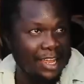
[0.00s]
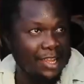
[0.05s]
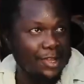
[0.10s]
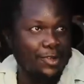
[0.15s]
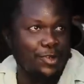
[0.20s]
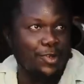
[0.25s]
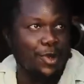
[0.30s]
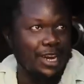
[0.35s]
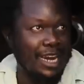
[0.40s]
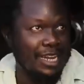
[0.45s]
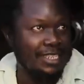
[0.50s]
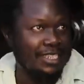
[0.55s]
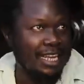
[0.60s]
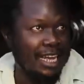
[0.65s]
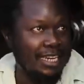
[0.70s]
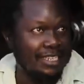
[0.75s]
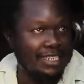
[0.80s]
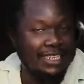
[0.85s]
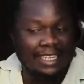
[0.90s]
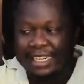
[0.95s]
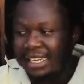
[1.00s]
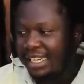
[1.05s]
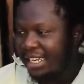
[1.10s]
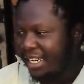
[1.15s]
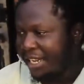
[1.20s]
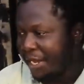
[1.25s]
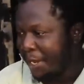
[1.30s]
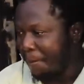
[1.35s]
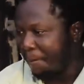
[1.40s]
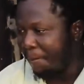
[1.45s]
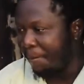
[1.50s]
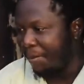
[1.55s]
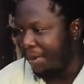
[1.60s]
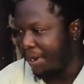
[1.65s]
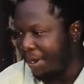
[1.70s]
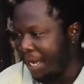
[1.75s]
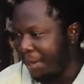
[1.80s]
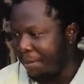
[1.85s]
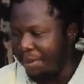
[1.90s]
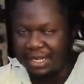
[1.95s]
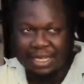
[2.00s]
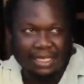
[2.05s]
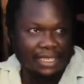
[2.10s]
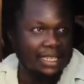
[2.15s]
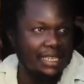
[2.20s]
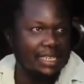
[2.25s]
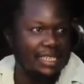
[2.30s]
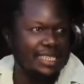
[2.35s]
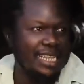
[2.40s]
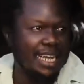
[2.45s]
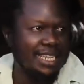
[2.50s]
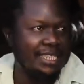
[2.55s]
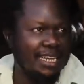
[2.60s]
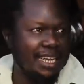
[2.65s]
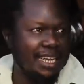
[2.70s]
You understand? But the thing is that